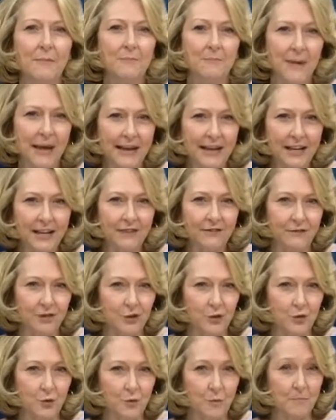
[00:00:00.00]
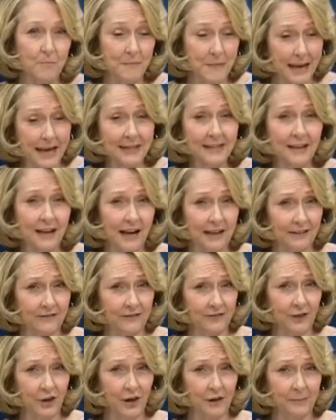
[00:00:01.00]
many of you may not have
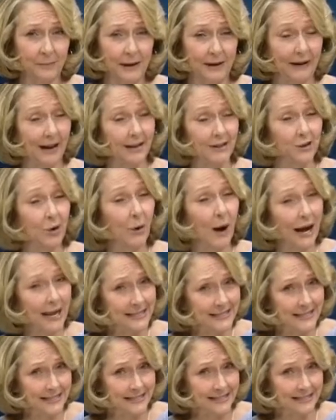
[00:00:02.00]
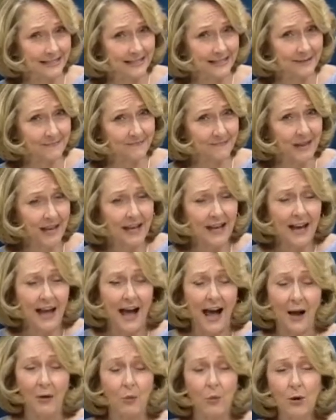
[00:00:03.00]
thought about. I know I didn't.
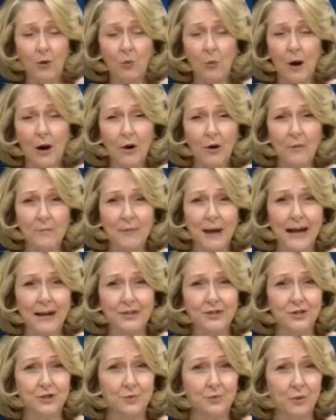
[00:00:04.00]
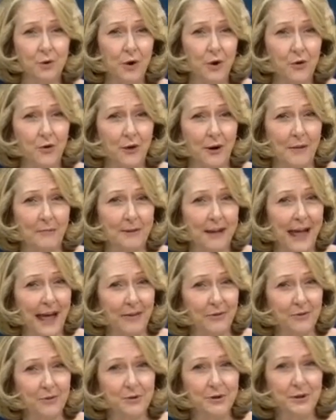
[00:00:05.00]
I want to welcome back to the program
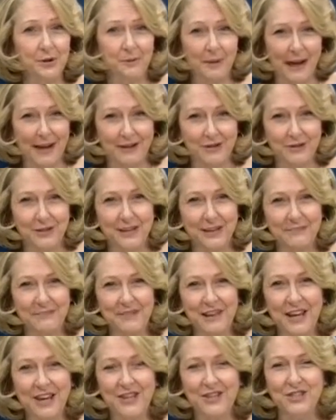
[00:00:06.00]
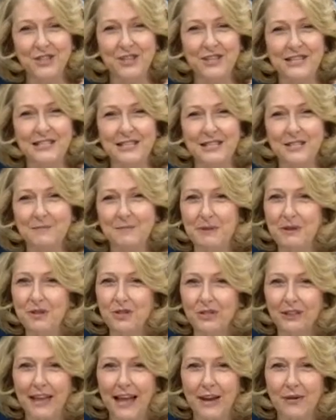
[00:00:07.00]
Catherine Kilpatrick. She is a
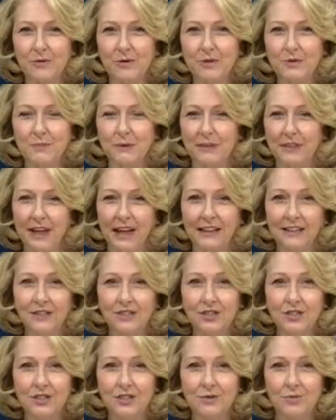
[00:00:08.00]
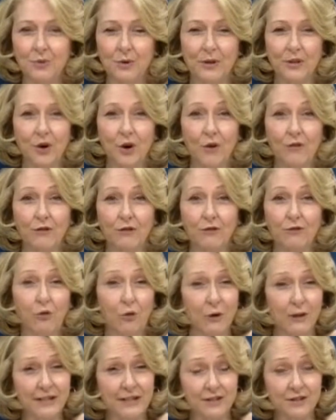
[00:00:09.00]
speech-language pathologist with over
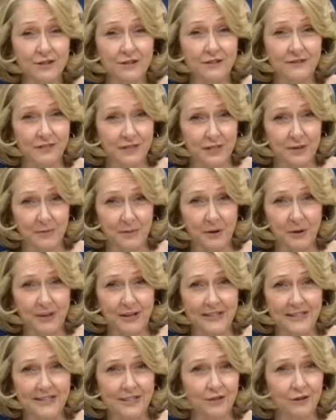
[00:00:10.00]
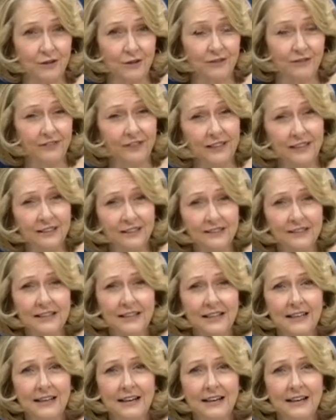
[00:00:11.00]
40 years of experience in her field,